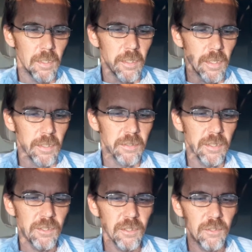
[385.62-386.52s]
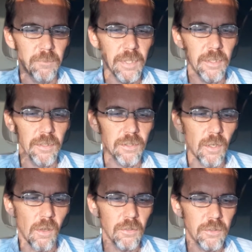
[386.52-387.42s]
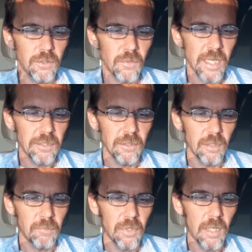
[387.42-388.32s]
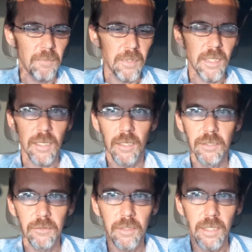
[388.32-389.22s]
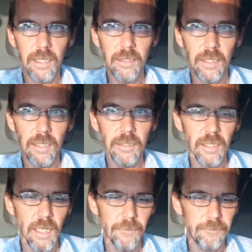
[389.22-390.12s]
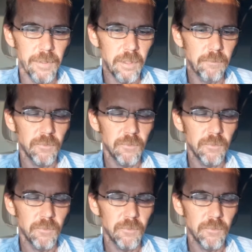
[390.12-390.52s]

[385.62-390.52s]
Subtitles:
In addition to being the tallest attraction on property at 199.5 feet,